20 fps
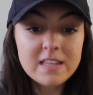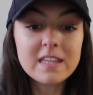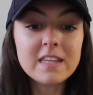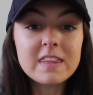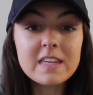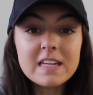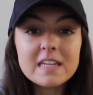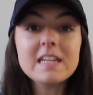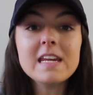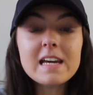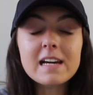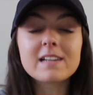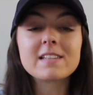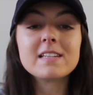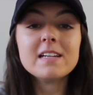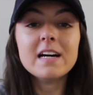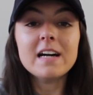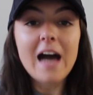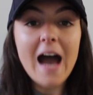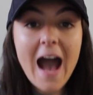Did the
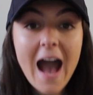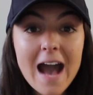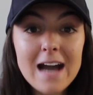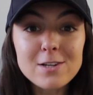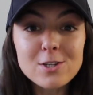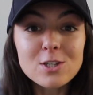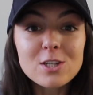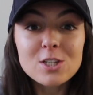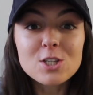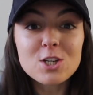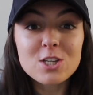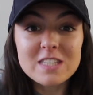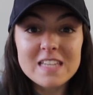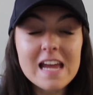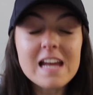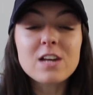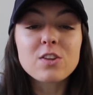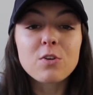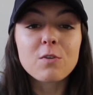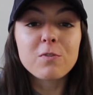Knicks actually just
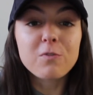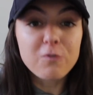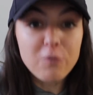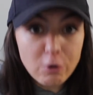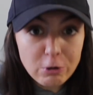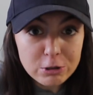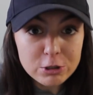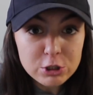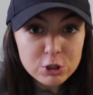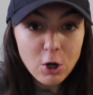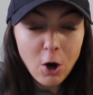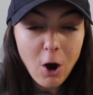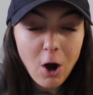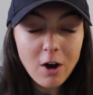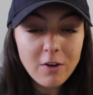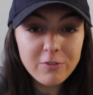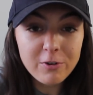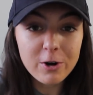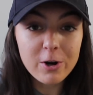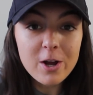take the first
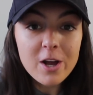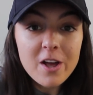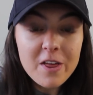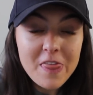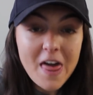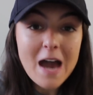offer